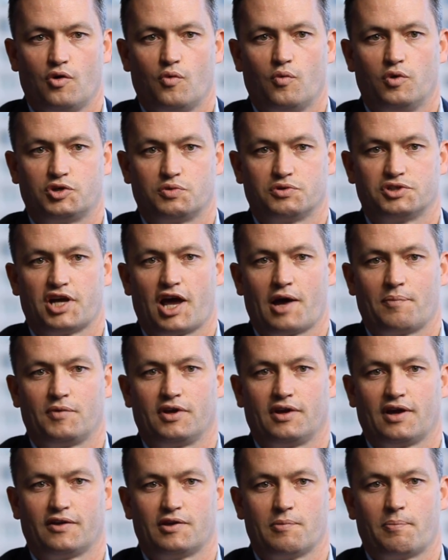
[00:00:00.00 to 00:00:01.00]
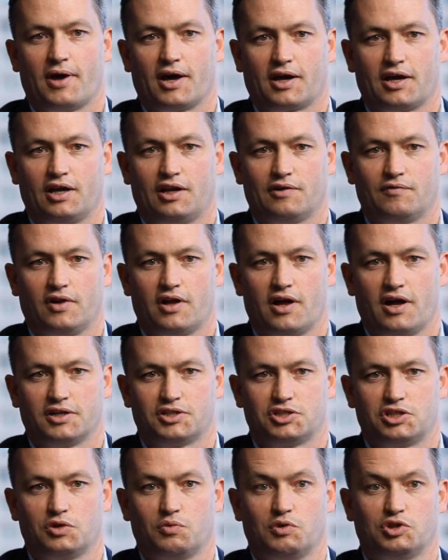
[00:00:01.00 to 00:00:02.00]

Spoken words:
which was happening at the back end of last year,